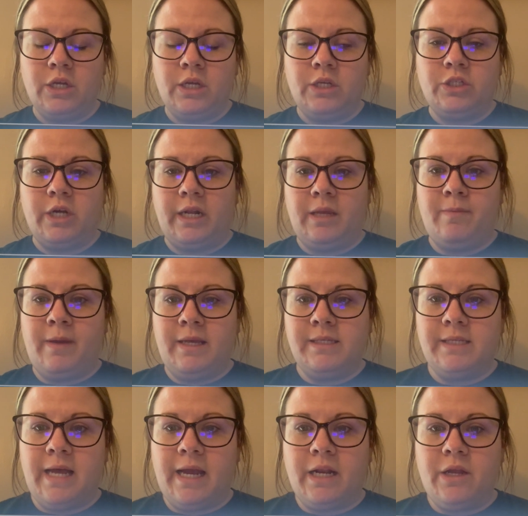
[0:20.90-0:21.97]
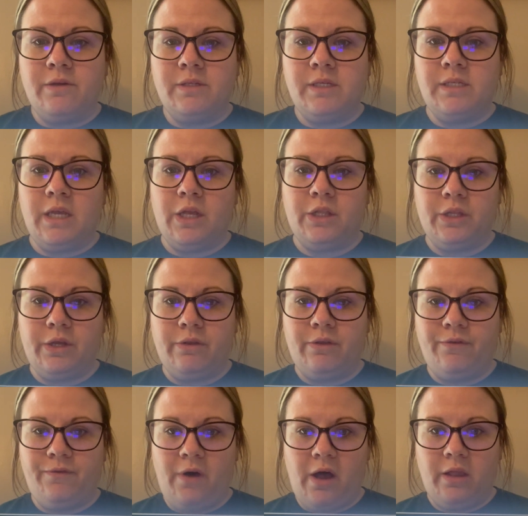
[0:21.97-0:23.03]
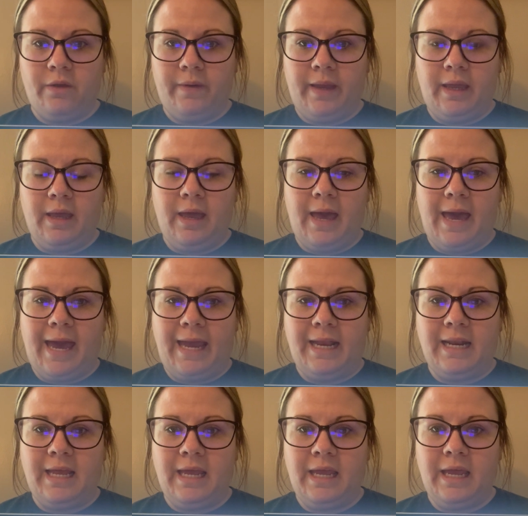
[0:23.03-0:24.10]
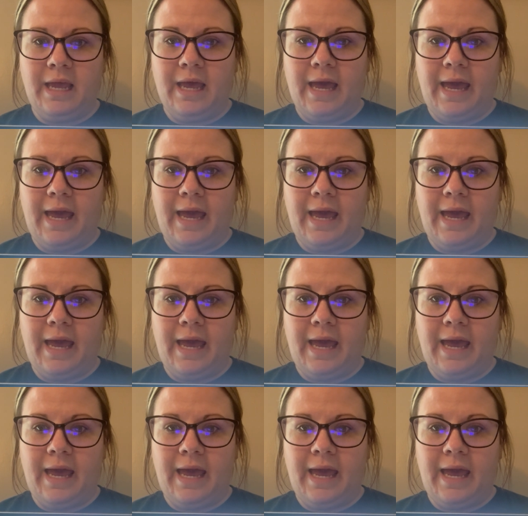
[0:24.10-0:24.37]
Johnny B's diagnosis include the following: ADHD,